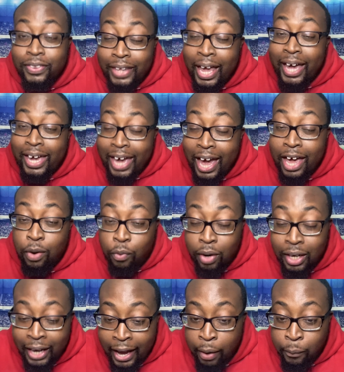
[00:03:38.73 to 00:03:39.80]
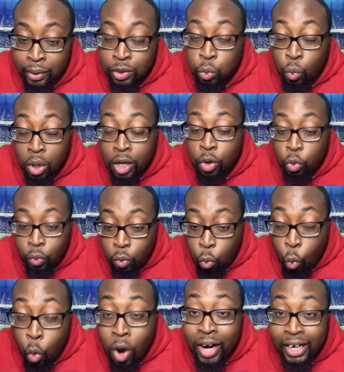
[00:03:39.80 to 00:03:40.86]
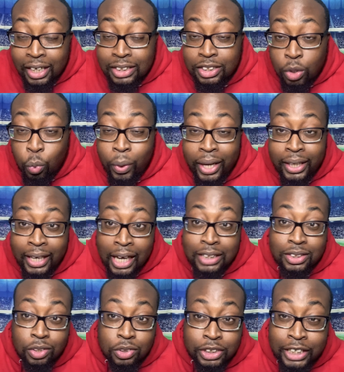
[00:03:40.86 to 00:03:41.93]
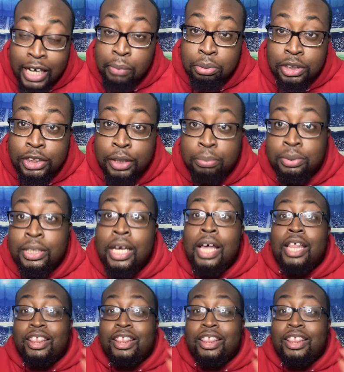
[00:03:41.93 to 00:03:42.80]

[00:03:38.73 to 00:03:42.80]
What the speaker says: They can relate with wanting to win national championships.